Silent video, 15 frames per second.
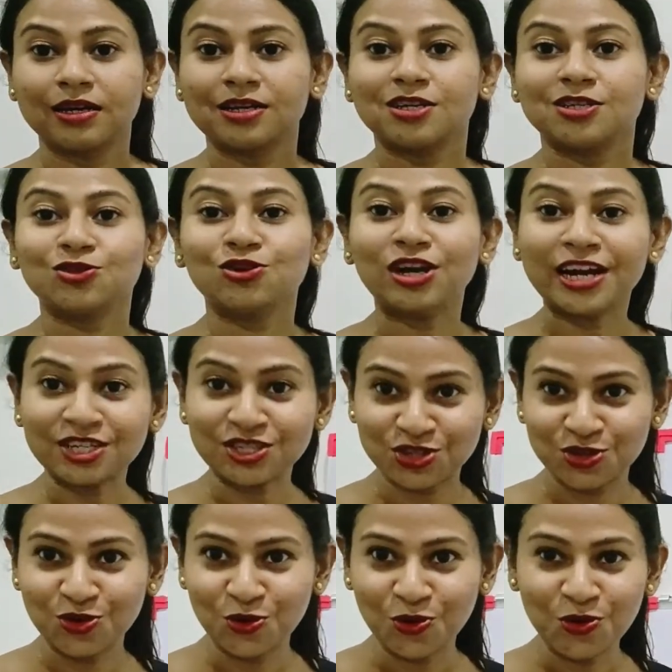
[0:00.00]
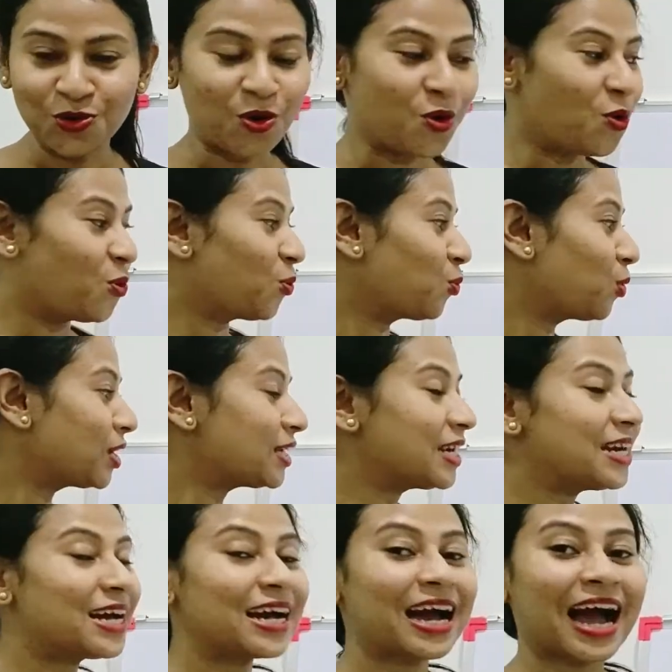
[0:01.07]
So, let's know what are
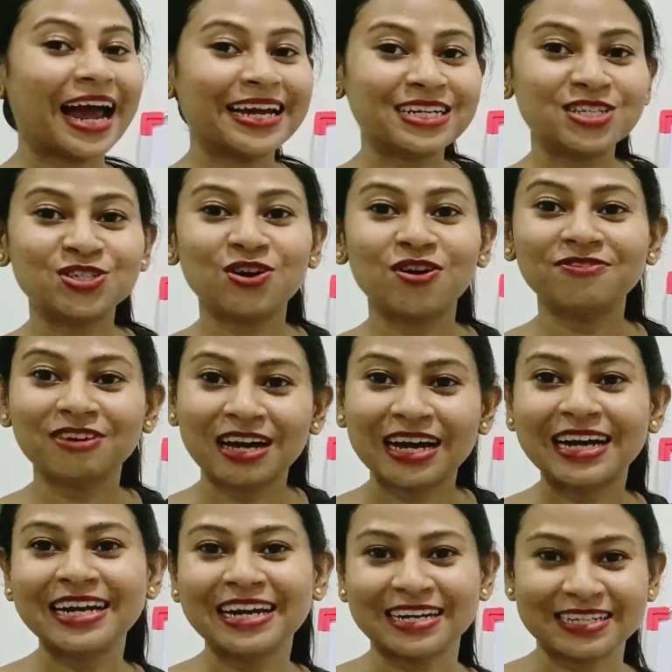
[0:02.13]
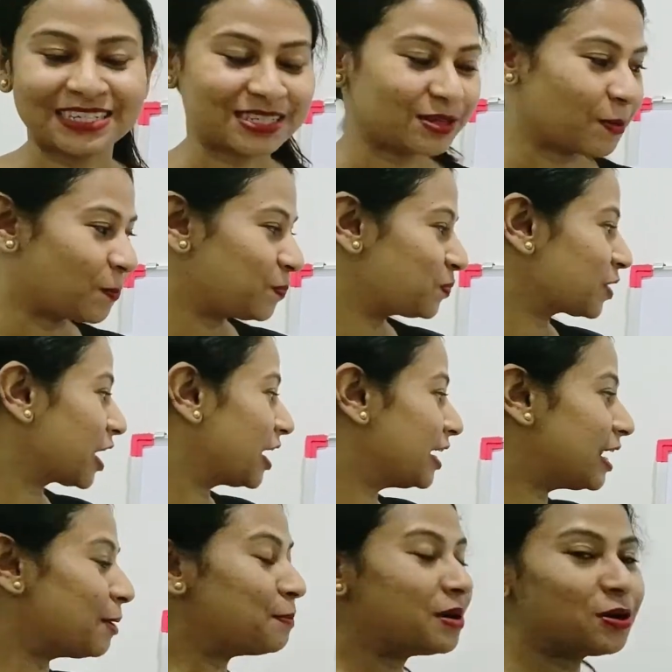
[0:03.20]
the kinds of writs.
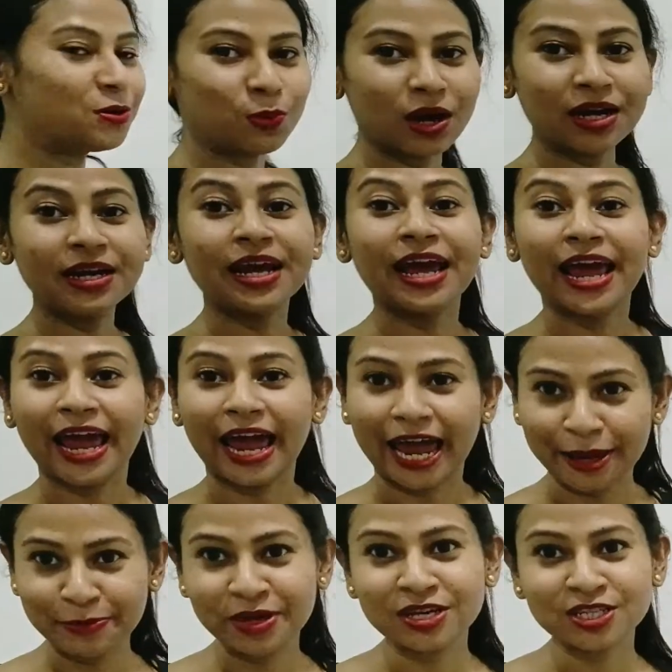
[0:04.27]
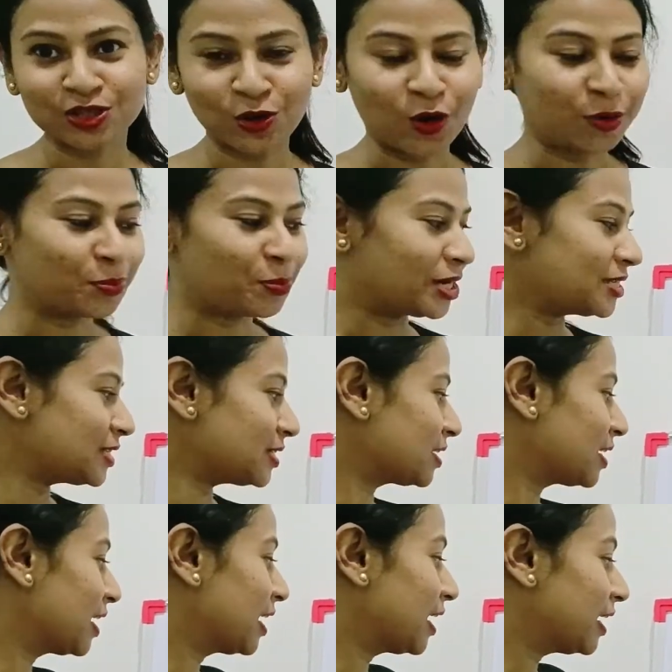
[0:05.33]
Number 1, habeas corpus.
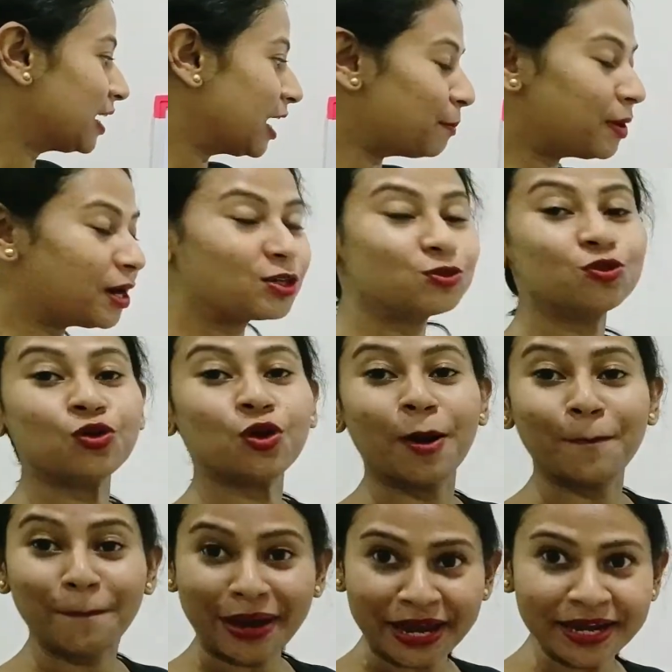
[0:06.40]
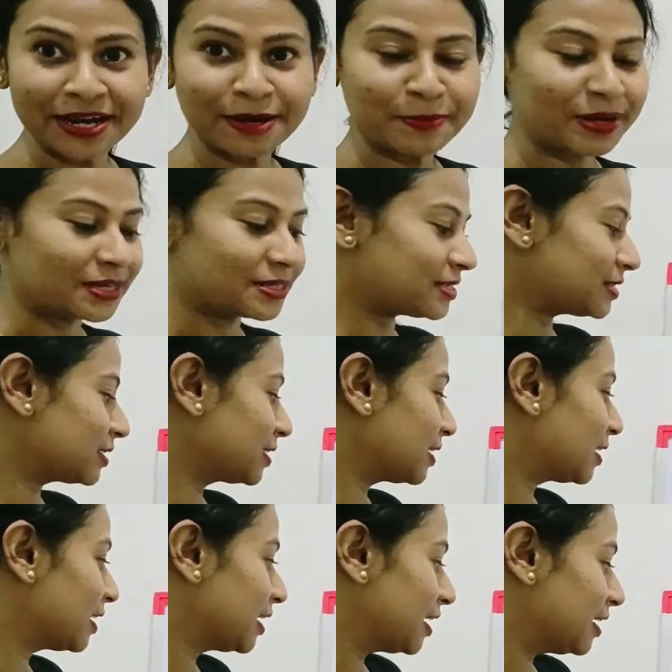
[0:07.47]
Number 2, mandamus.
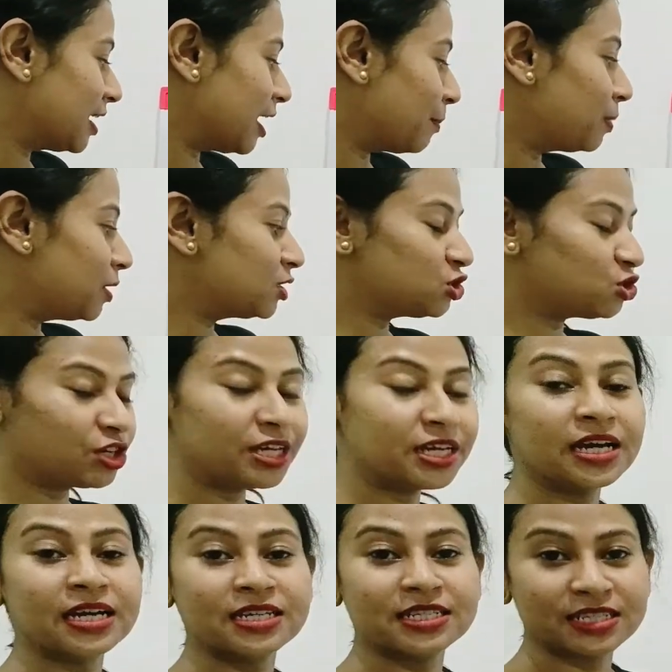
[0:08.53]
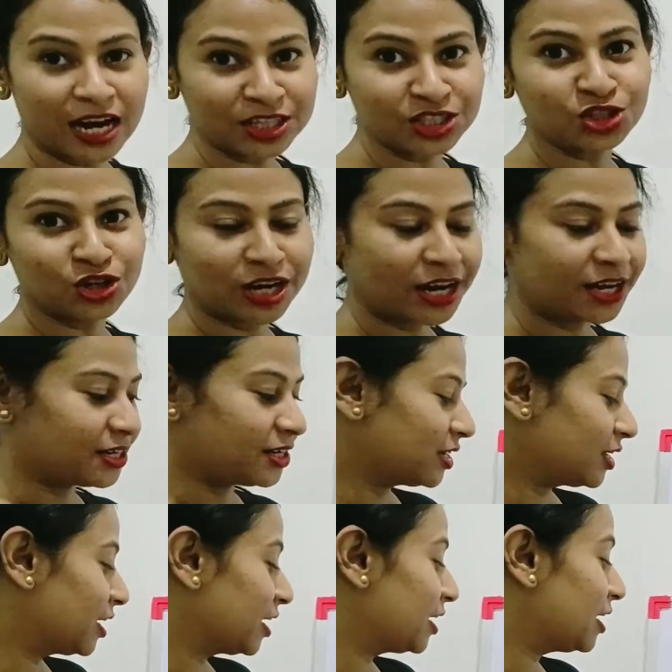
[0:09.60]
Number 3, certiorari.
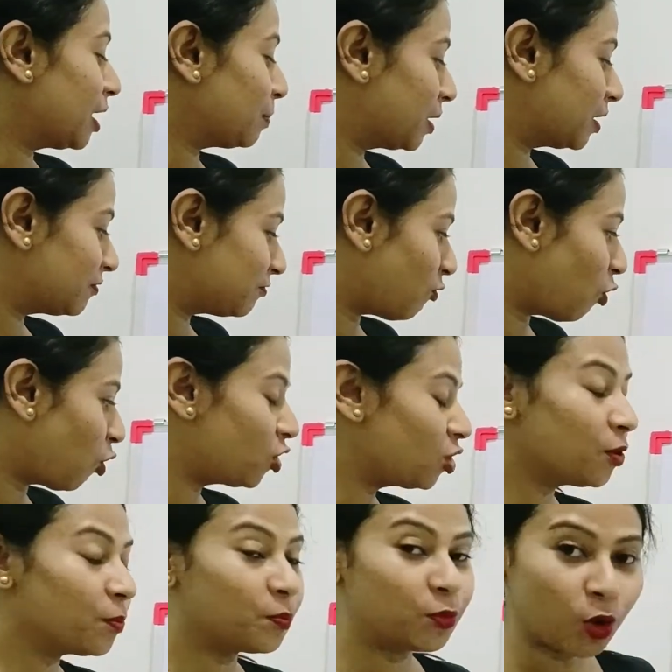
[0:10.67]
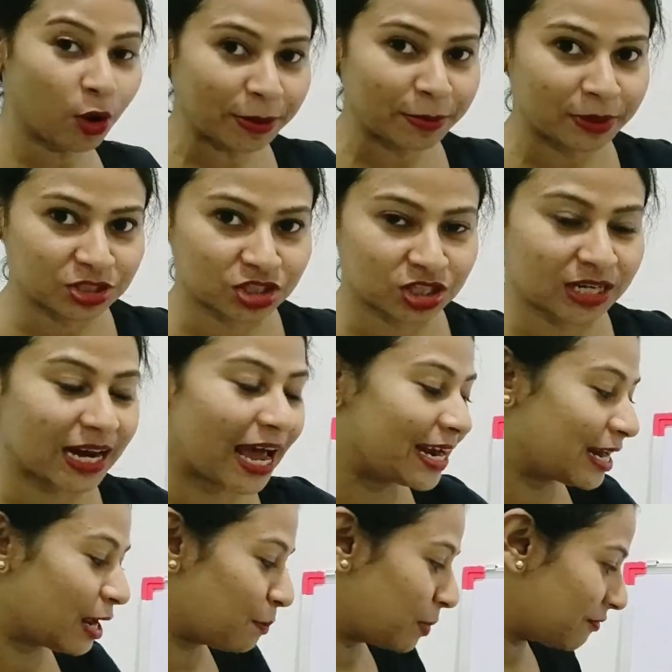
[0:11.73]
Number 4, prohibition,
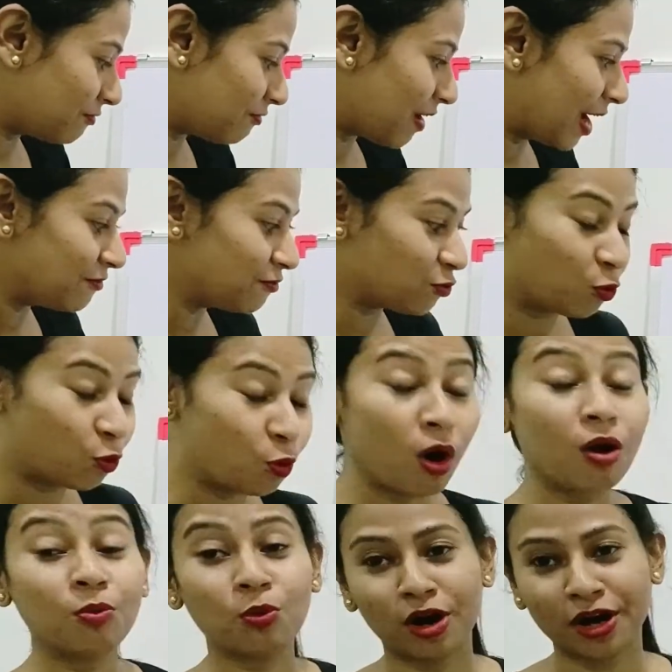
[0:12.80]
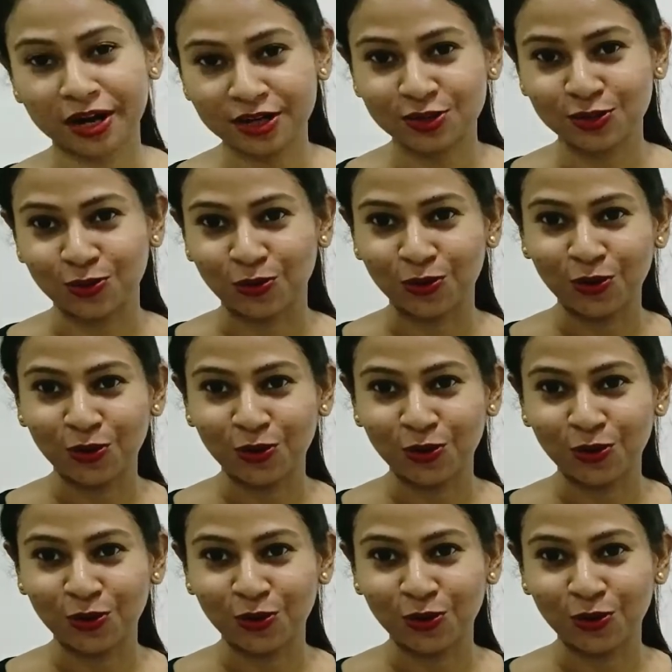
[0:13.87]
and number 5, quo warranto.